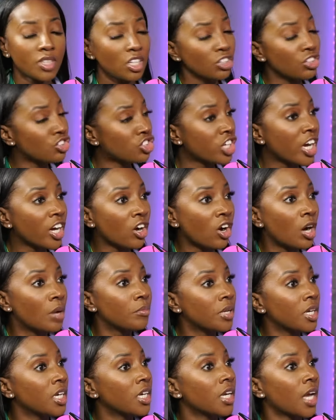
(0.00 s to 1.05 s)
to check on
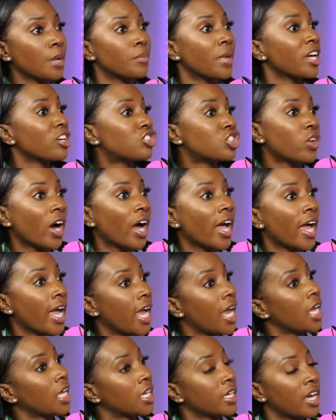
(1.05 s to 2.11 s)
me and like made sure I
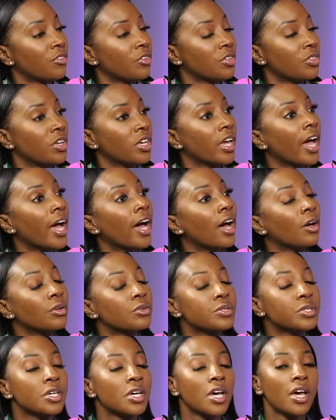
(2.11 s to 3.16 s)
ate and everything mm-hmm.
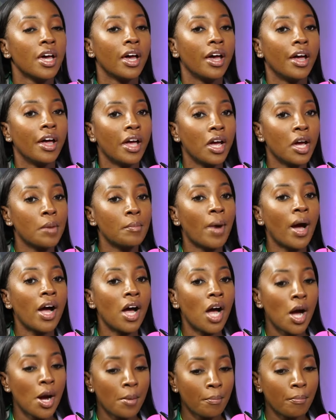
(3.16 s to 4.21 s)
else. And my
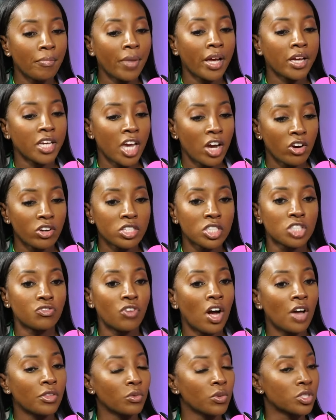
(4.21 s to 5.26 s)
um like Karis's
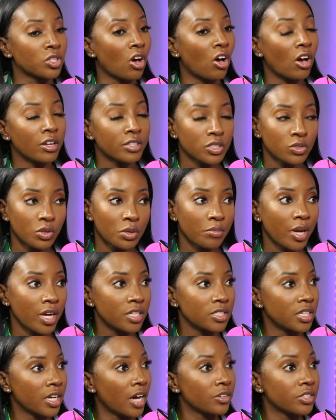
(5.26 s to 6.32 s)
father was also
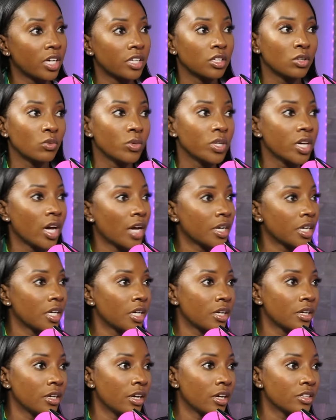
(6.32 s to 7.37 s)
amazing. I was like, look, we got to
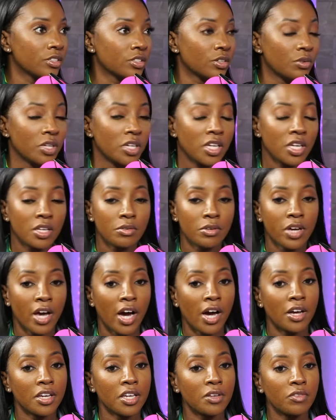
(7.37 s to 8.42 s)
eat, and so he
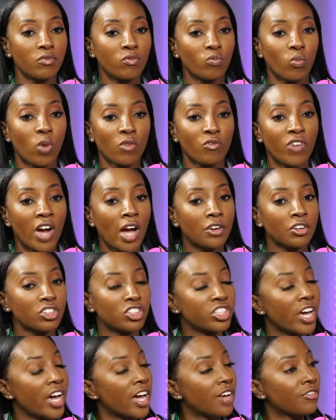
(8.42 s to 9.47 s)
got he found a
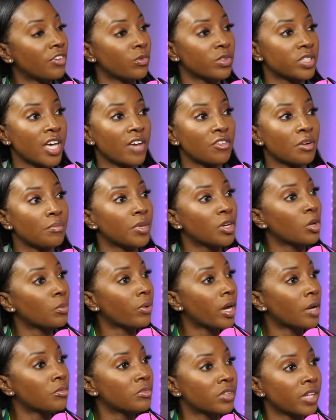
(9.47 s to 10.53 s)
chef and was having meal
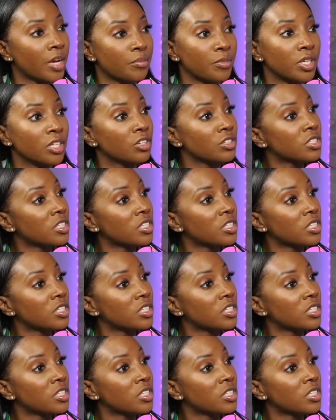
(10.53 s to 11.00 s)
prep mm-hmm. like meals